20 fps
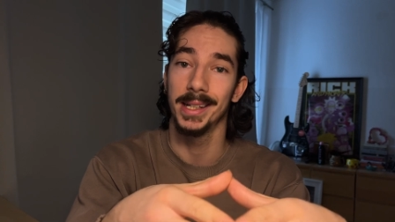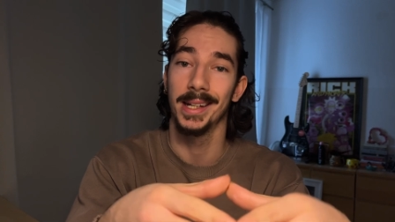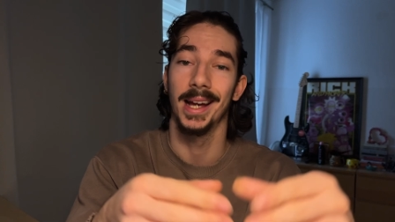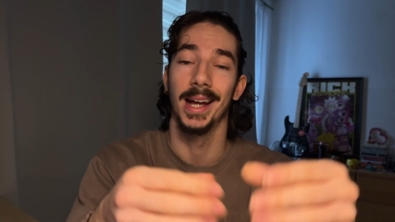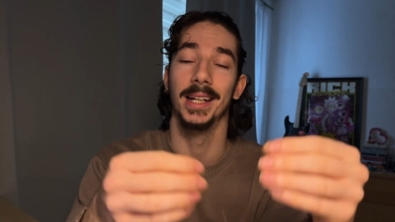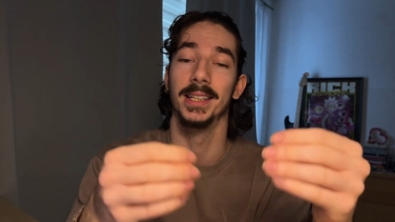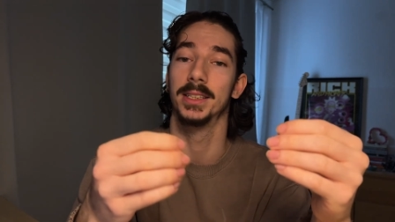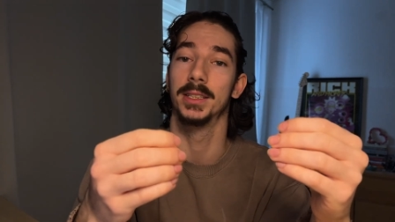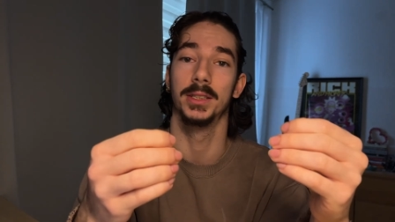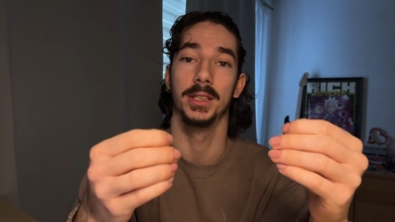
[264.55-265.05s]

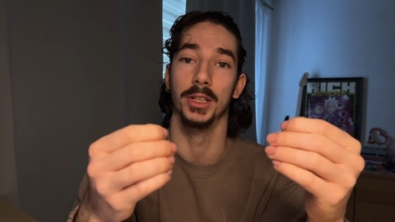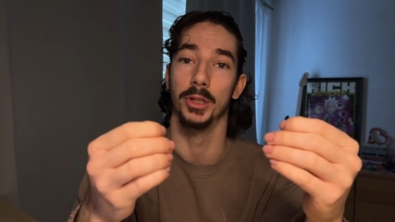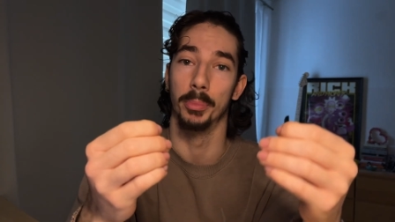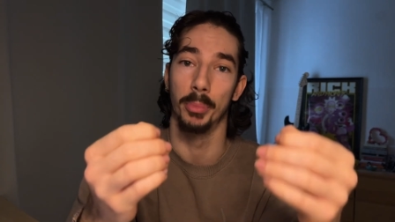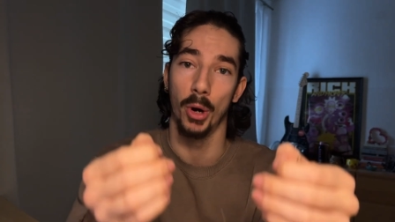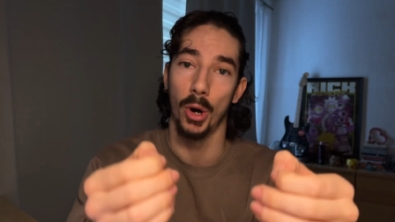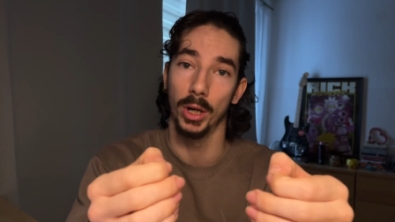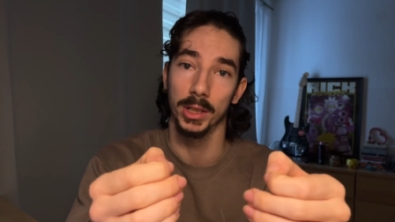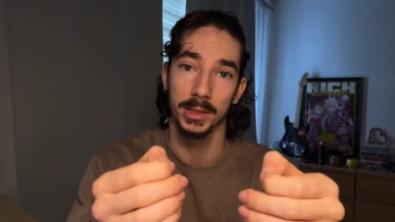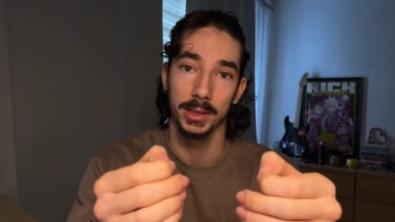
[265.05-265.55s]
and did the
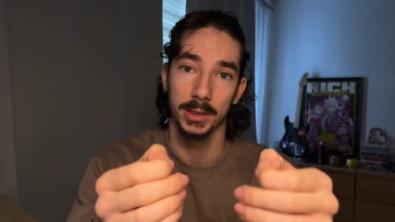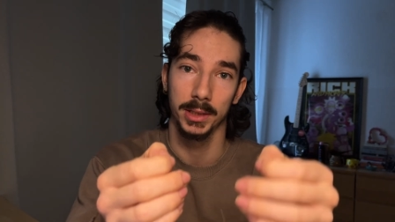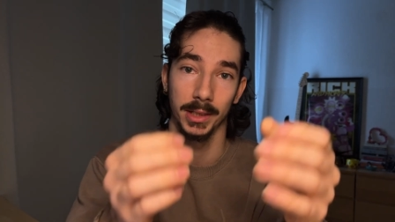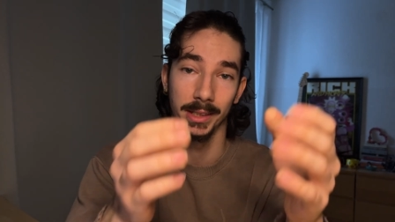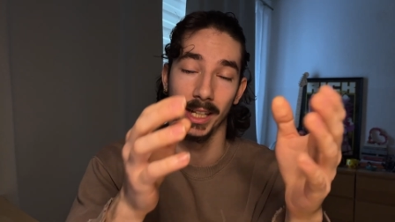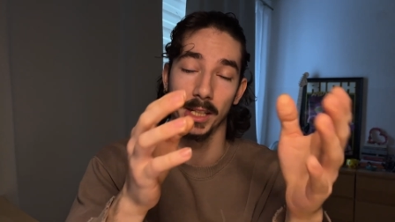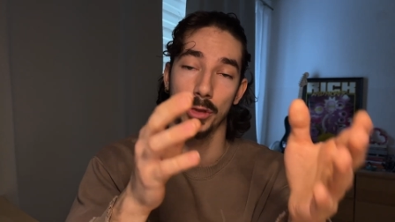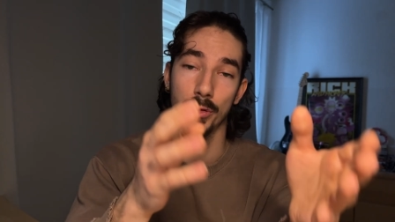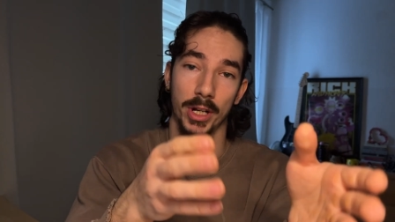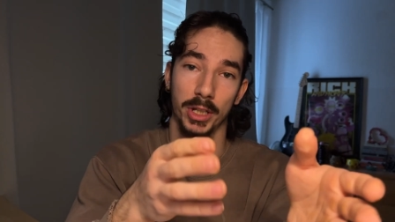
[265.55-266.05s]
pause
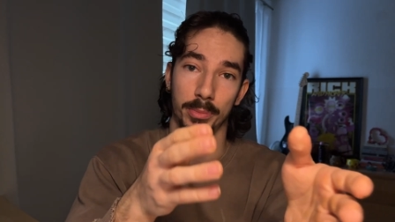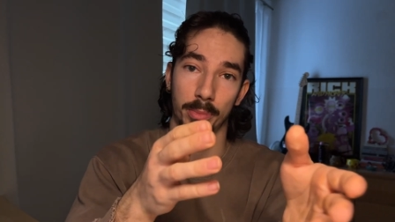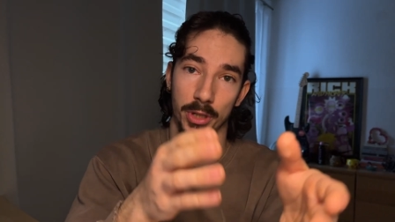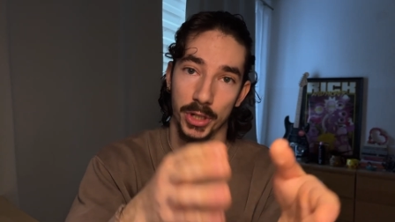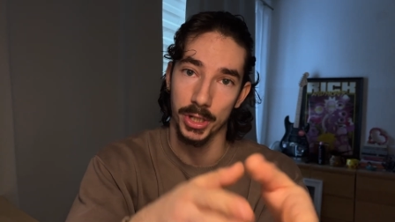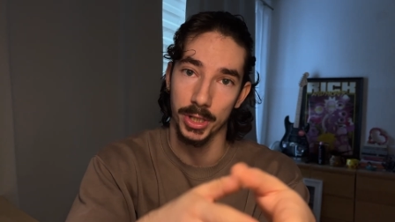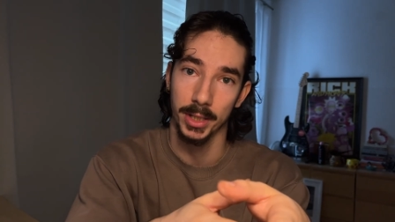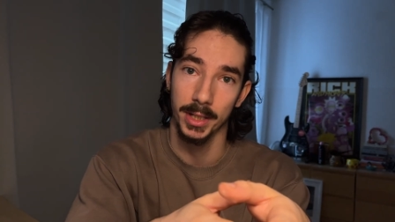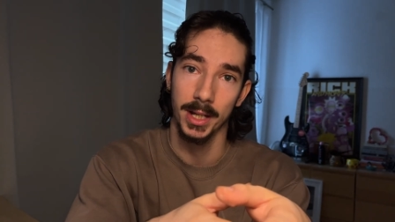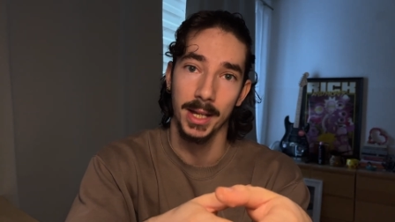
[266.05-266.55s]
in that stretch
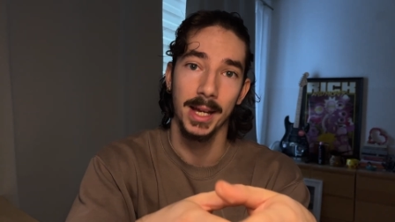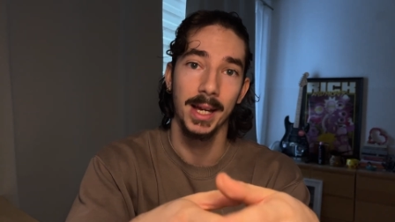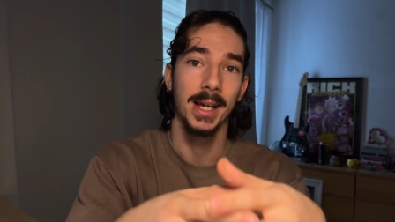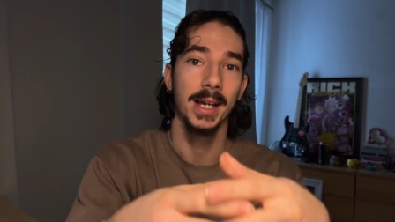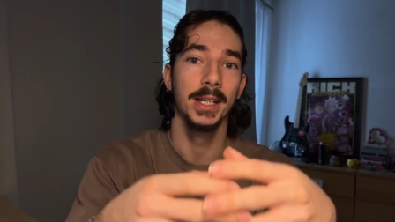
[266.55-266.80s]
position.